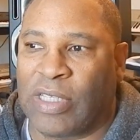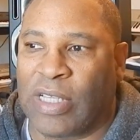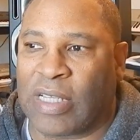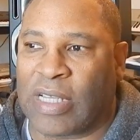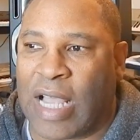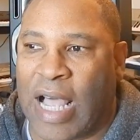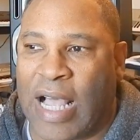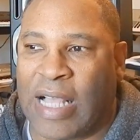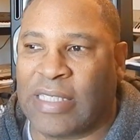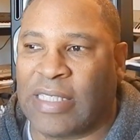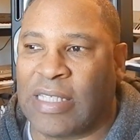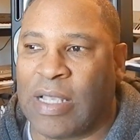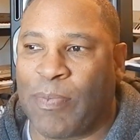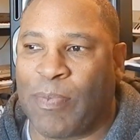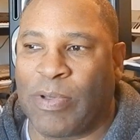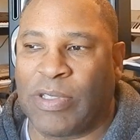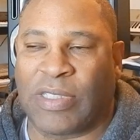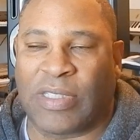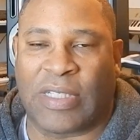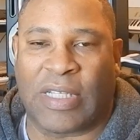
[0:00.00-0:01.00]
the
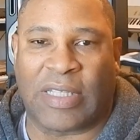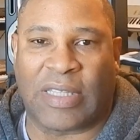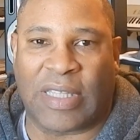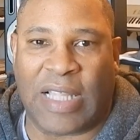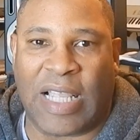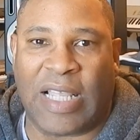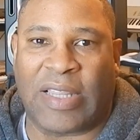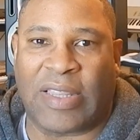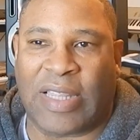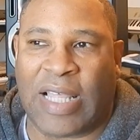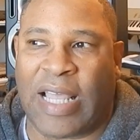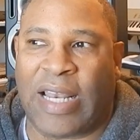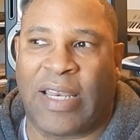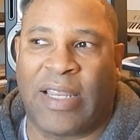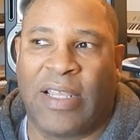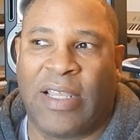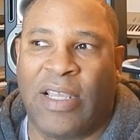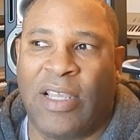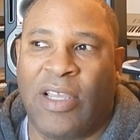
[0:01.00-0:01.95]
concept is to think that